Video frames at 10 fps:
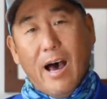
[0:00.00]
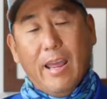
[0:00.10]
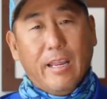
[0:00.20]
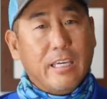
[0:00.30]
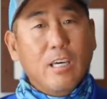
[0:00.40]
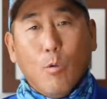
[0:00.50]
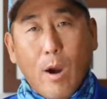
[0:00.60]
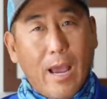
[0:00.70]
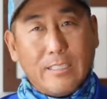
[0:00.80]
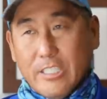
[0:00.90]
in Key
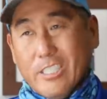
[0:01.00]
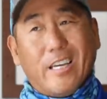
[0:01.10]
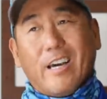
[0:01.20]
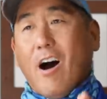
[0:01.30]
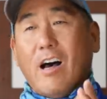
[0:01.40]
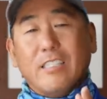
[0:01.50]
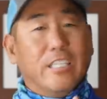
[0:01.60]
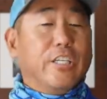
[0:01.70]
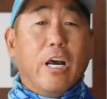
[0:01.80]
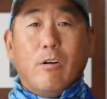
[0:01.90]
West. Just the costs in
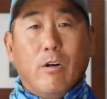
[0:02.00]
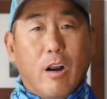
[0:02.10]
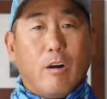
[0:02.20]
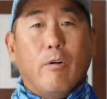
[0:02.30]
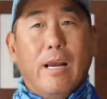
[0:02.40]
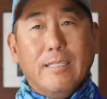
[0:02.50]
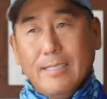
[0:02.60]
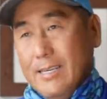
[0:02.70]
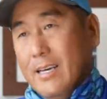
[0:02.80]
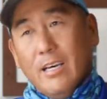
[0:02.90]
general are
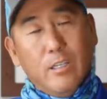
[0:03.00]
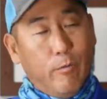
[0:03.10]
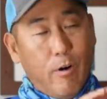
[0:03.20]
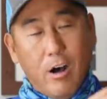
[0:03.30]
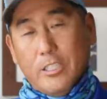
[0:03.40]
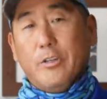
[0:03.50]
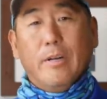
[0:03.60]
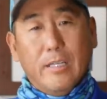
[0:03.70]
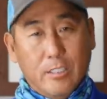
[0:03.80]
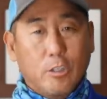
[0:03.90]
crazy. Duval
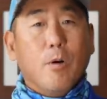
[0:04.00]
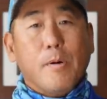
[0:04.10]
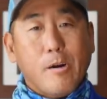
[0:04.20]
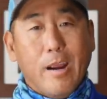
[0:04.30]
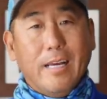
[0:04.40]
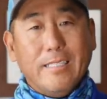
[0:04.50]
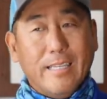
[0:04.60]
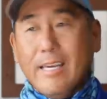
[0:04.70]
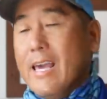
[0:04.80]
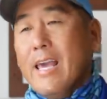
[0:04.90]
Street is super
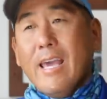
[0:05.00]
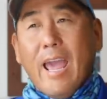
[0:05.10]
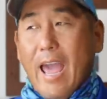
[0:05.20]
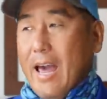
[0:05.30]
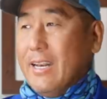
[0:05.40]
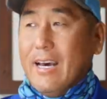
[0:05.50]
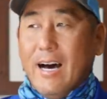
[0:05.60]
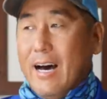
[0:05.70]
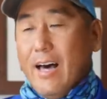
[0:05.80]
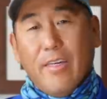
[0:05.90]
crazy, and
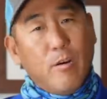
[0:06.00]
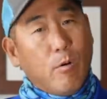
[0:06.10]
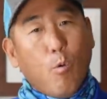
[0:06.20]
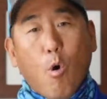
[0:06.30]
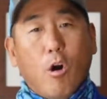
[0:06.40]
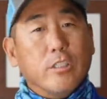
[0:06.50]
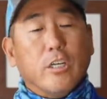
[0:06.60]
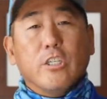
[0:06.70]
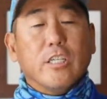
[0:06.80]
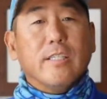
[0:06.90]
the rewards
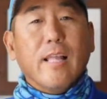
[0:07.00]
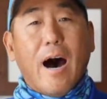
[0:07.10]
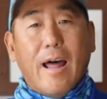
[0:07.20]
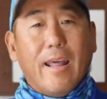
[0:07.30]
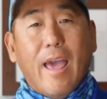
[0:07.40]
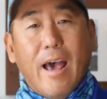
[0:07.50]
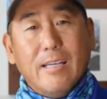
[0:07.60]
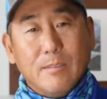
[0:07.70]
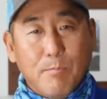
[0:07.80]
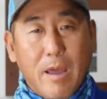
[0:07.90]
are just not
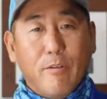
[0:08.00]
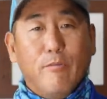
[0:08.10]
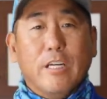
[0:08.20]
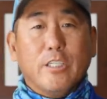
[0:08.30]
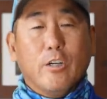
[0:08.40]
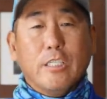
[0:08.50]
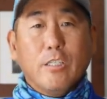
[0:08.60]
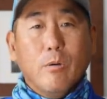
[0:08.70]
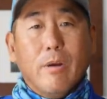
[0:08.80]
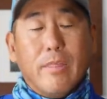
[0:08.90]
as beneficial as
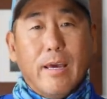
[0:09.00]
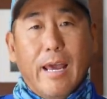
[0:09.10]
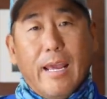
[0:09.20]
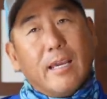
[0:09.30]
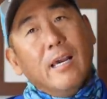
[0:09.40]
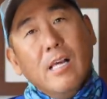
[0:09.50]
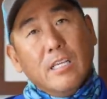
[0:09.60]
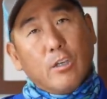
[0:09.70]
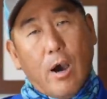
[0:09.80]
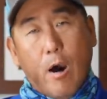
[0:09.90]
you would think.
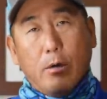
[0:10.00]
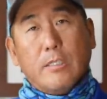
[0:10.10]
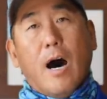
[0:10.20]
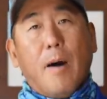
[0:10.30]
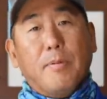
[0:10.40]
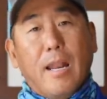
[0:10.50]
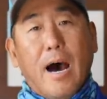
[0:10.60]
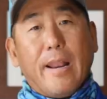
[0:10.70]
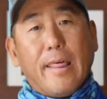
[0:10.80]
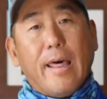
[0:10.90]
So I always opted
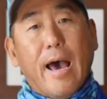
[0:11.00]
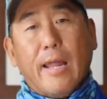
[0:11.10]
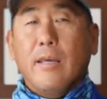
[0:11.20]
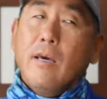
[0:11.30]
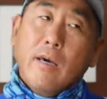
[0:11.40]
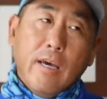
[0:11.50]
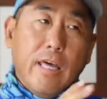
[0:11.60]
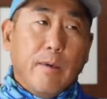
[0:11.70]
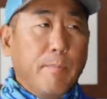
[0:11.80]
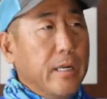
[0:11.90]
out of that.
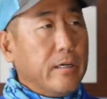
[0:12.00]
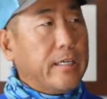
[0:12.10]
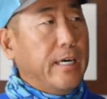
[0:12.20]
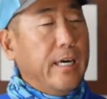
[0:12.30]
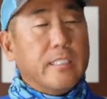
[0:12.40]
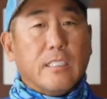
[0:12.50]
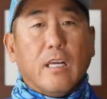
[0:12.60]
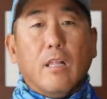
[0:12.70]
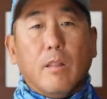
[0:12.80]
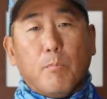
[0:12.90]
In the Middle Keys, it's
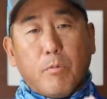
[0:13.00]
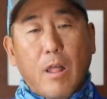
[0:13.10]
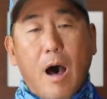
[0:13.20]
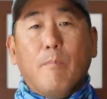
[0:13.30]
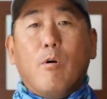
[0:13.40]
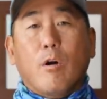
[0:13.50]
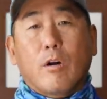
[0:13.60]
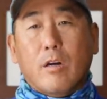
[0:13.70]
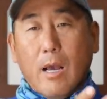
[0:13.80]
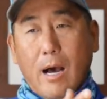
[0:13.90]
a lot more